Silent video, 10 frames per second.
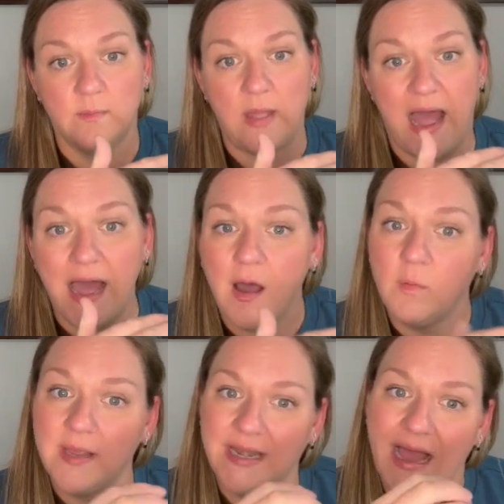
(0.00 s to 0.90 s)

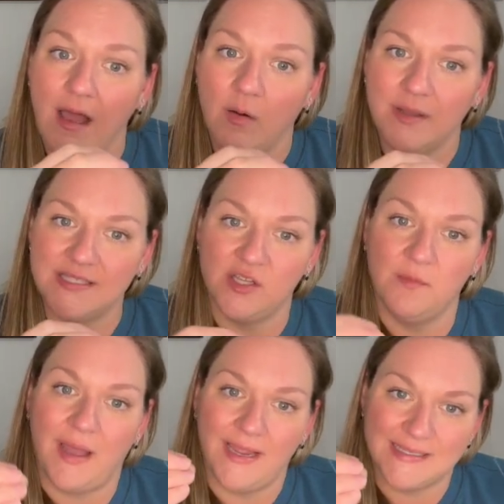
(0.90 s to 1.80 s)
I always do
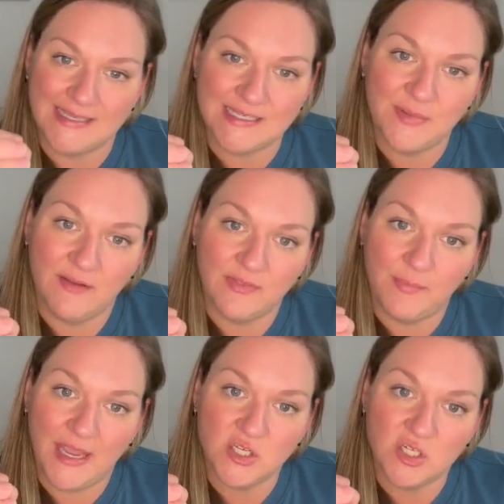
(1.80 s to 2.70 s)
my assessment of the
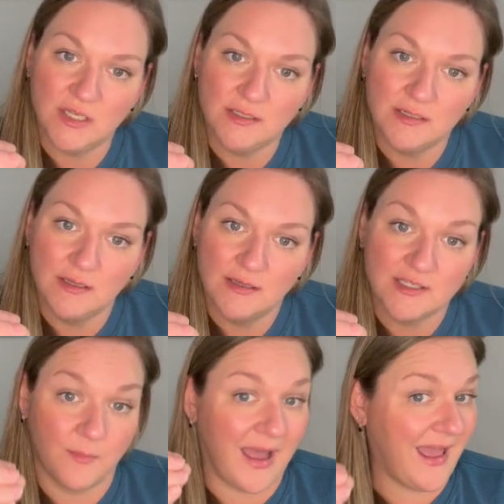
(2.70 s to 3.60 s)
patient,
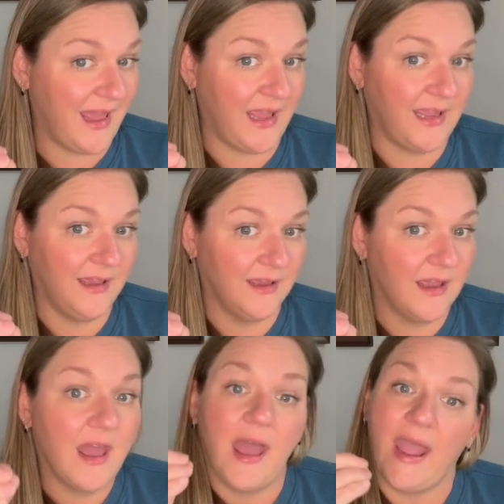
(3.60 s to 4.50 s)
so my A,
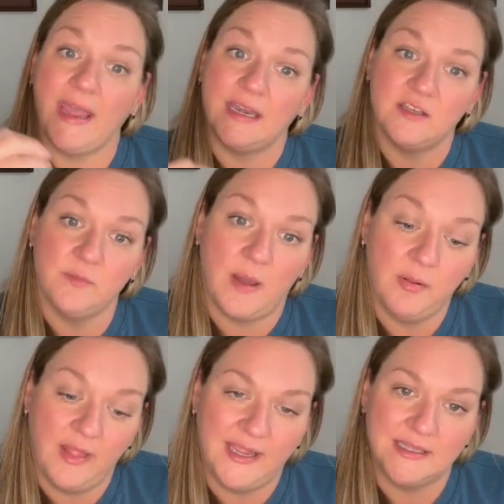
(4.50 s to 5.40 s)
and I do my
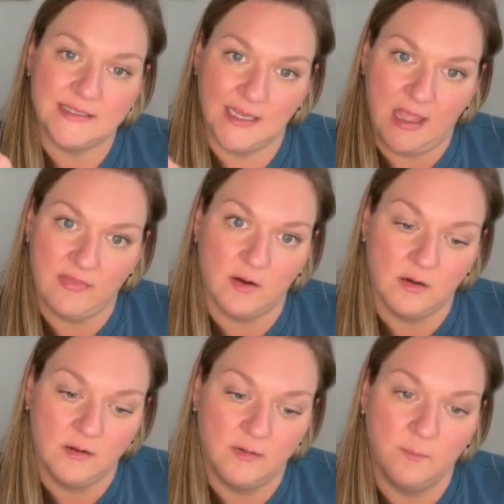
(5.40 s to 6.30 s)
plan
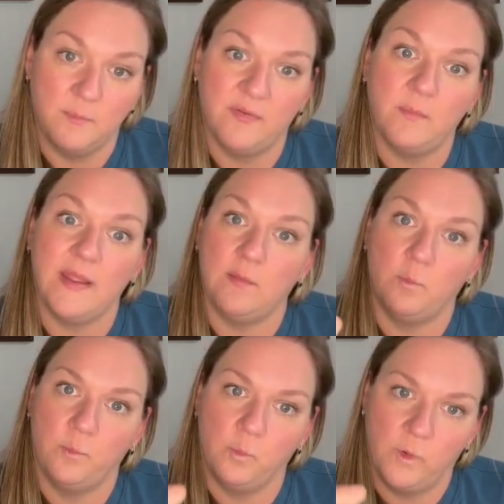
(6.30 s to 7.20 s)
together, but
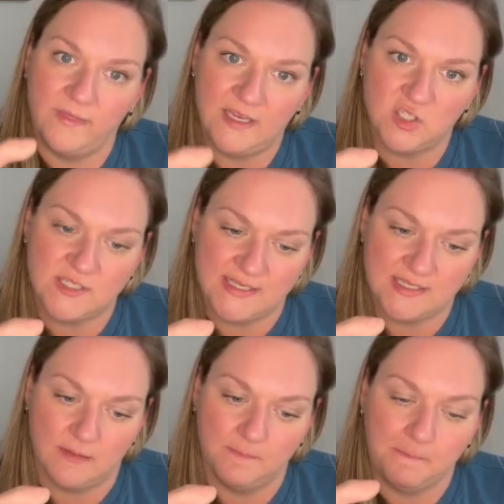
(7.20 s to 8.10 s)
with each
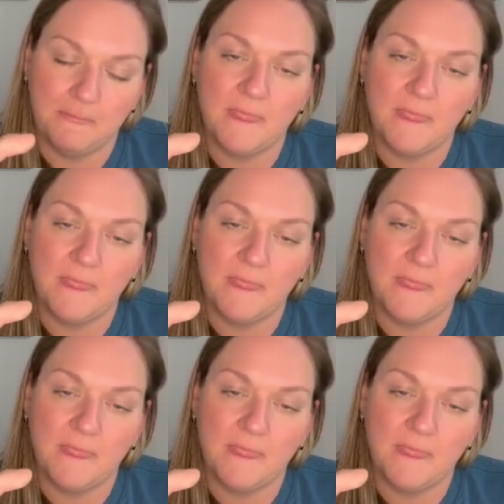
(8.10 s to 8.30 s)
system.